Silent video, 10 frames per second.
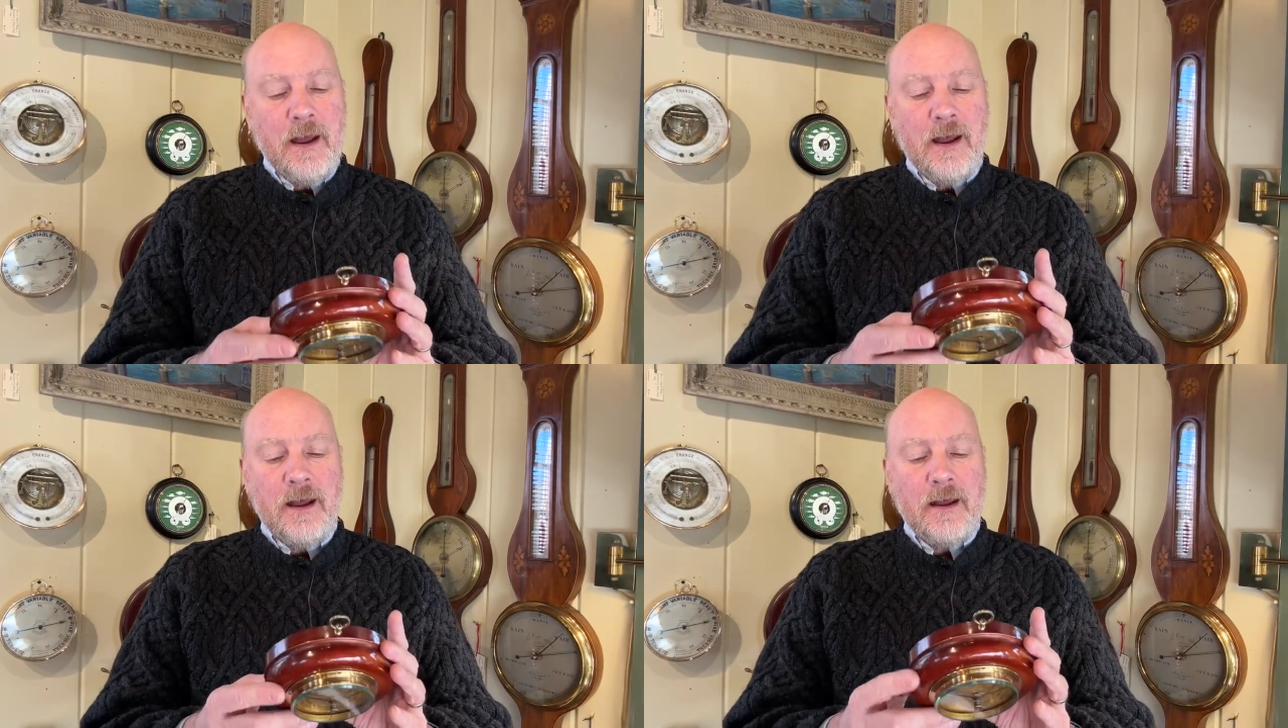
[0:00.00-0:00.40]

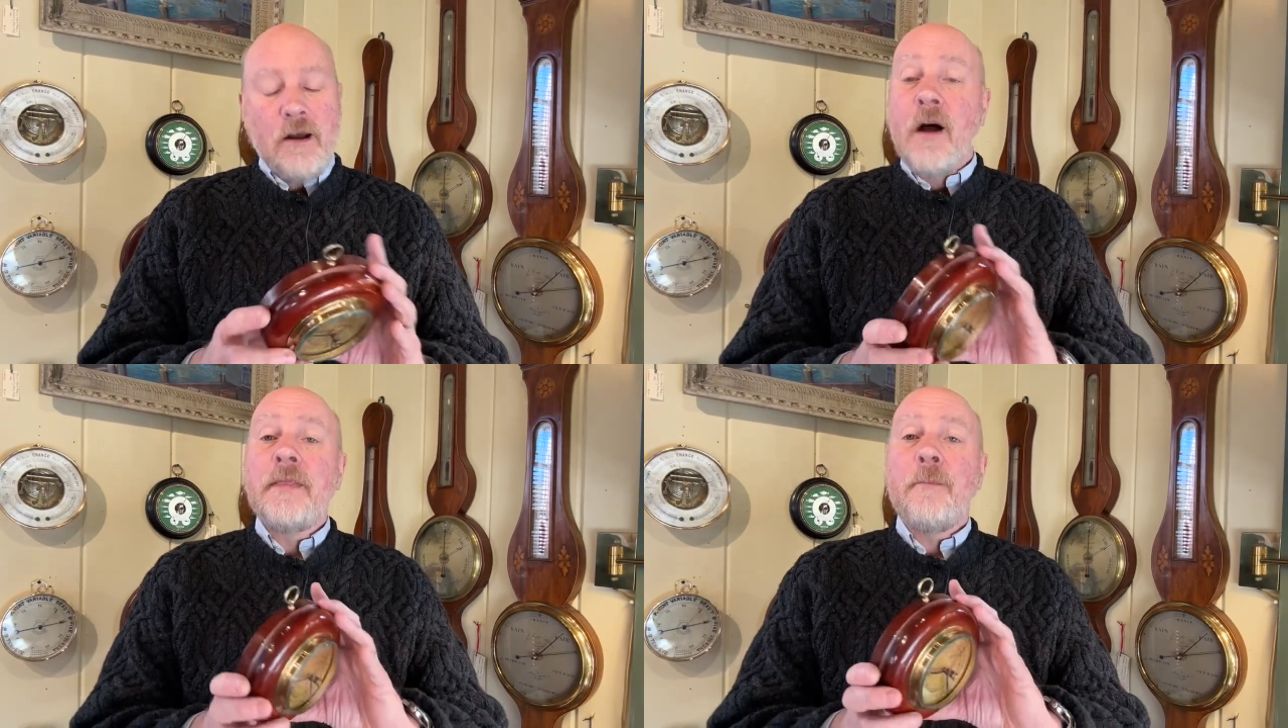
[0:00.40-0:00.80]

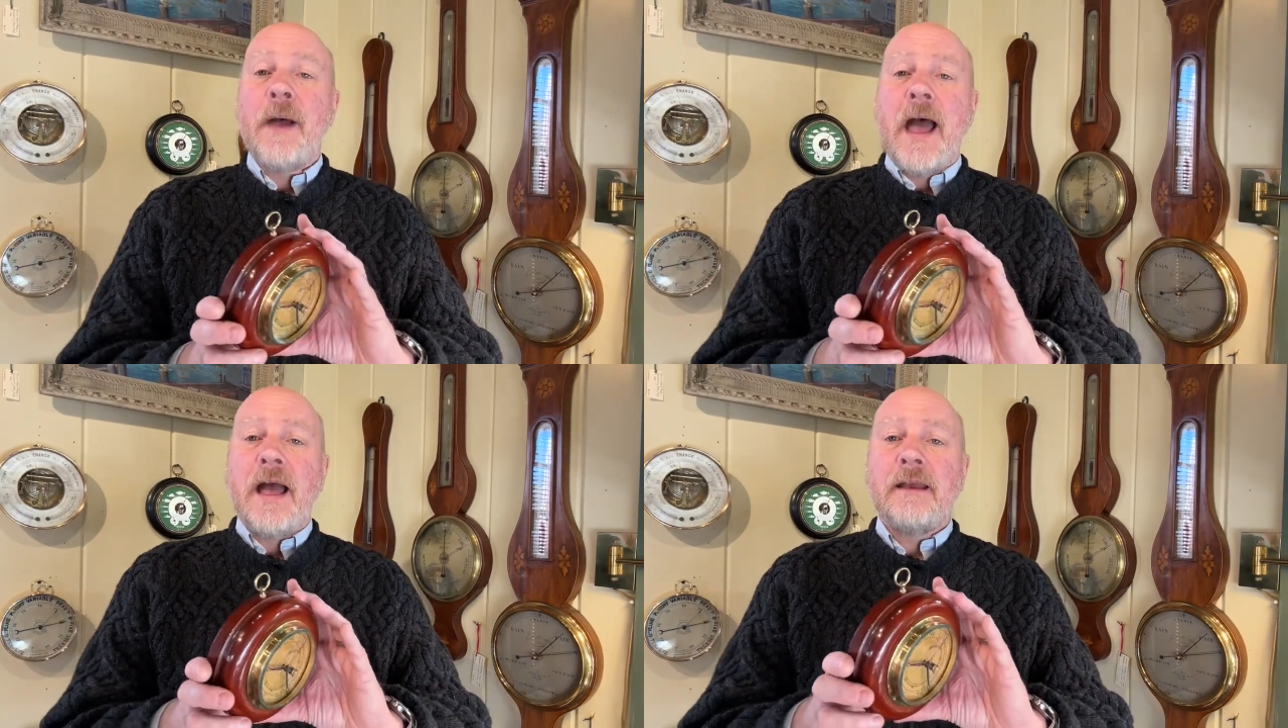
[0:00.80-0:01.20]
On the
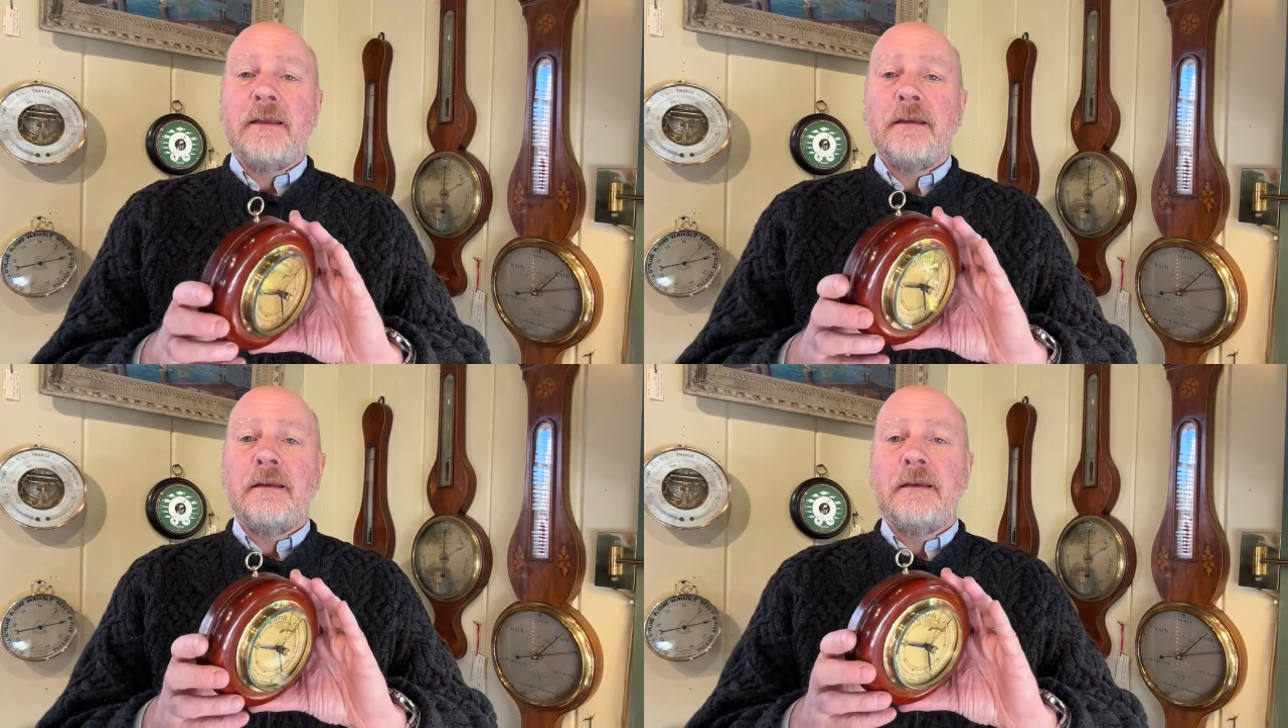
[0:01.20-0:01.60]

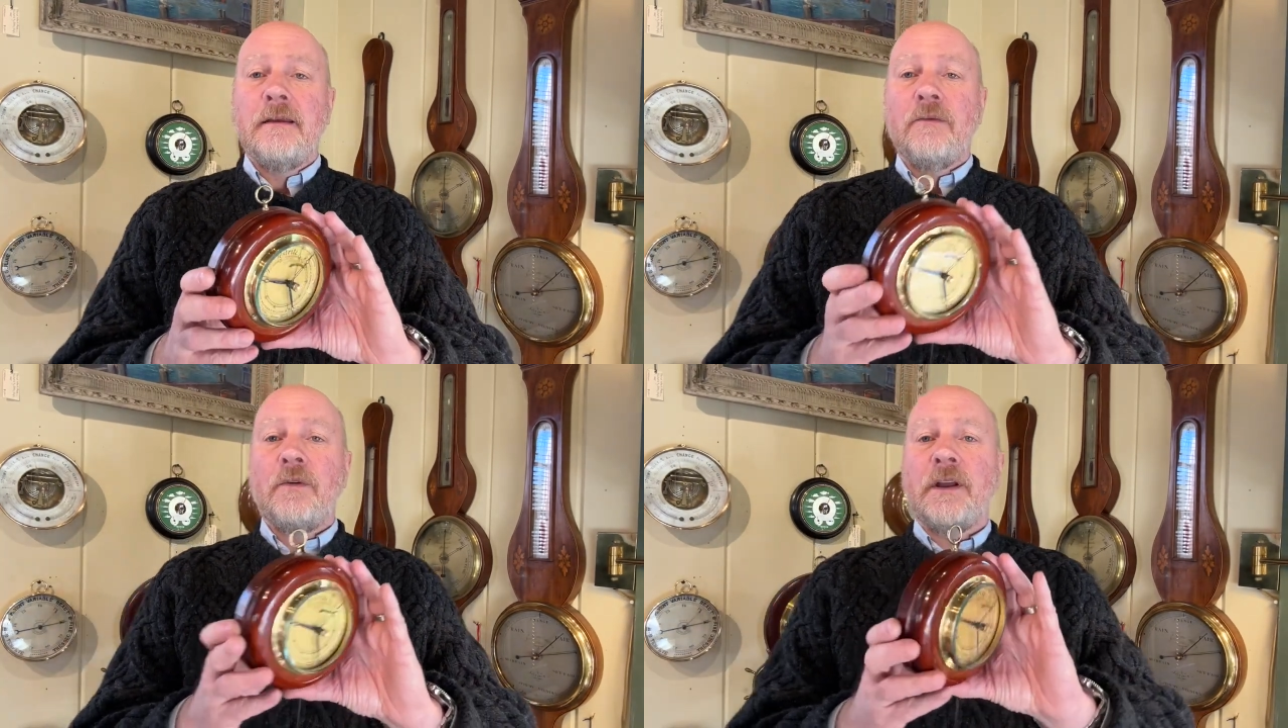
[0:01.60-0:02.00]
back,
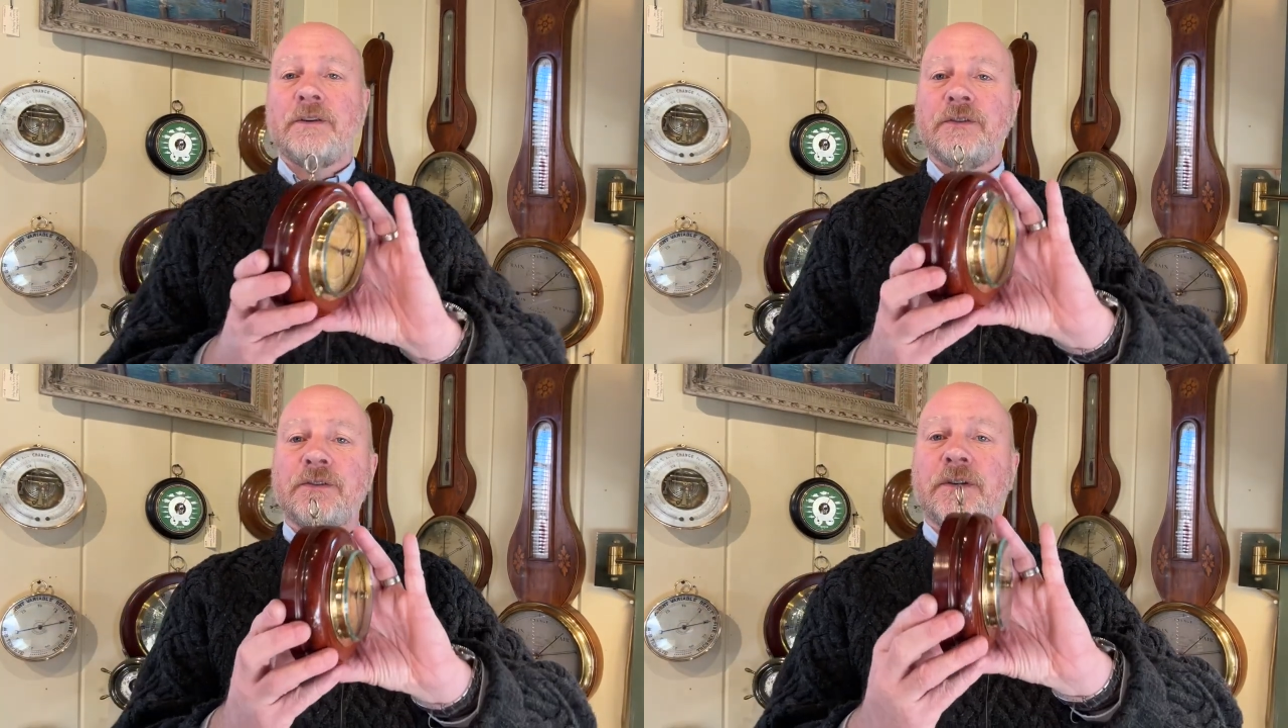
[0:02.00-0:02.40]
well, I
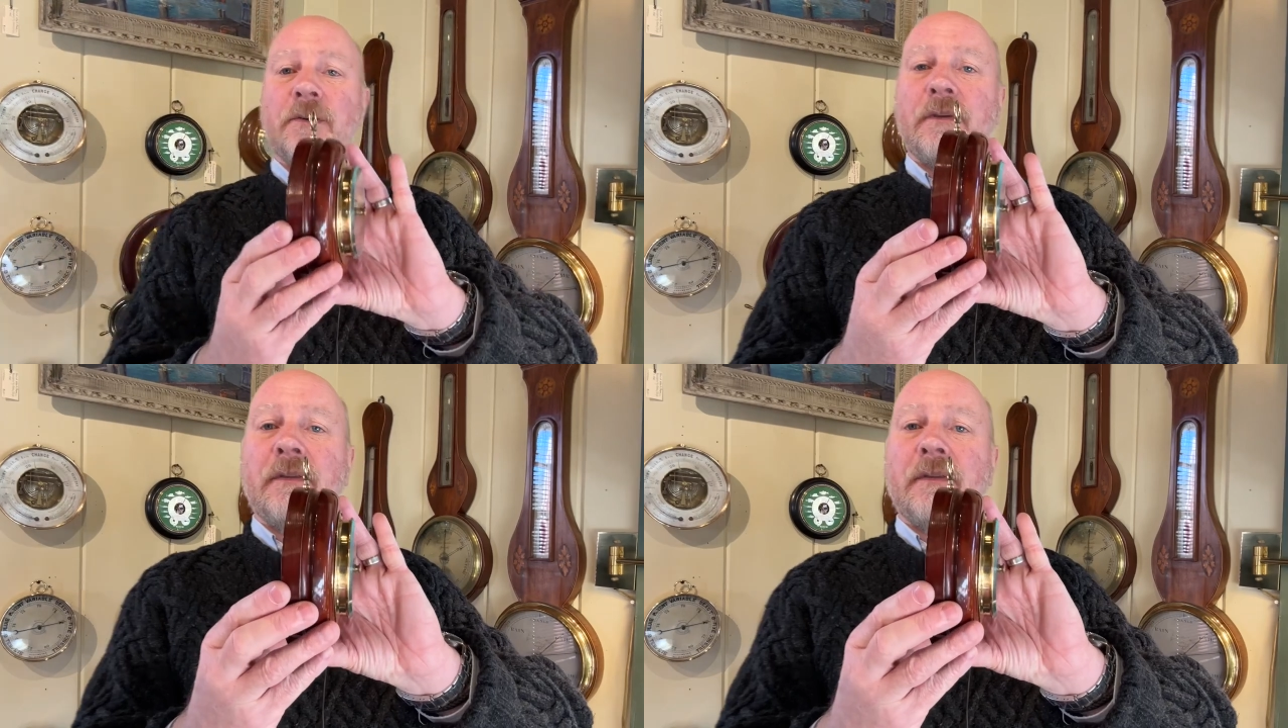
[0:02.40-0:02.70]
should show you,